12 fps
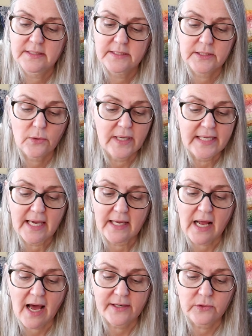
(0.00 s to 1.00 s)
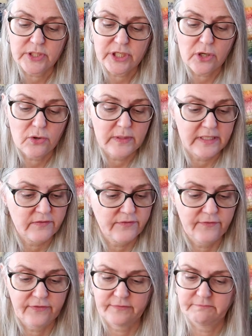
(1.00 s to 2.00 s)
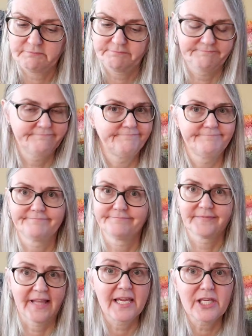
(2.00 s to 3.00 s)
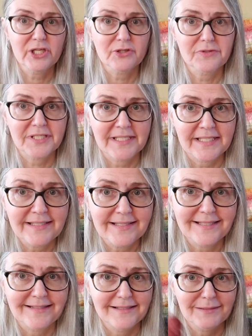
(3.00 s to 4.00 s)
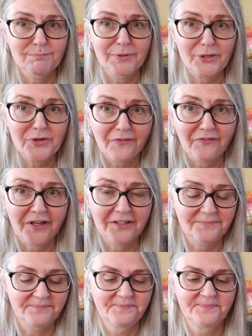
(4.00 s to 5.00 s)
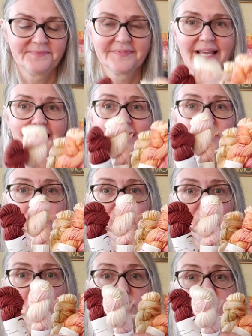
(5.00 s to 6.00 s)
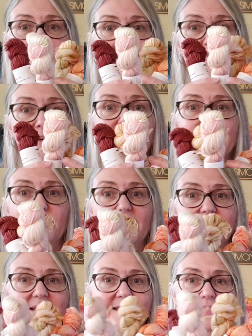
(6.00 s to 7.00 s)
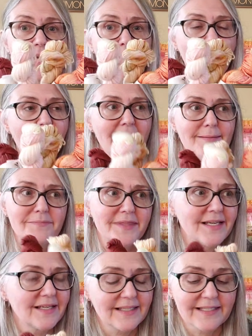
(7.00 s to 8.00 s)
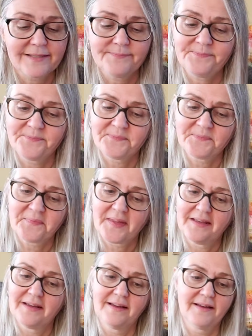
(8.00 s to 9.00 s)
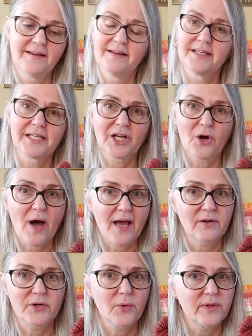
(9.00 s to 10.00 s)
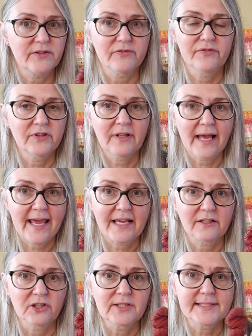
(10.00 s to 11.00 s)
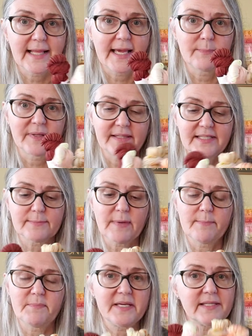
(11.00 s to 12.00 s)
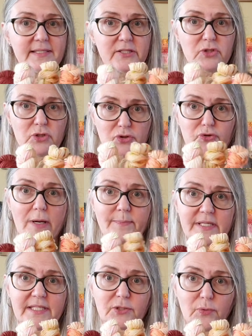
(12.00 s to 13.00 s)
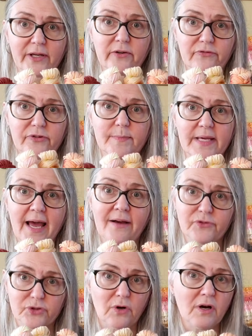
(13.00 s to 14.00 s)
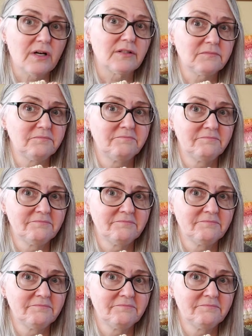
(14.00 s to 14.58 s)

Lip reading: So again, I don't know if, thank you, Denise, it's beautiful. And it goes lovely with this. Now I'm thinking, you know, I don't know what the full hank looks like, but this might be a stripy sweater for me after all.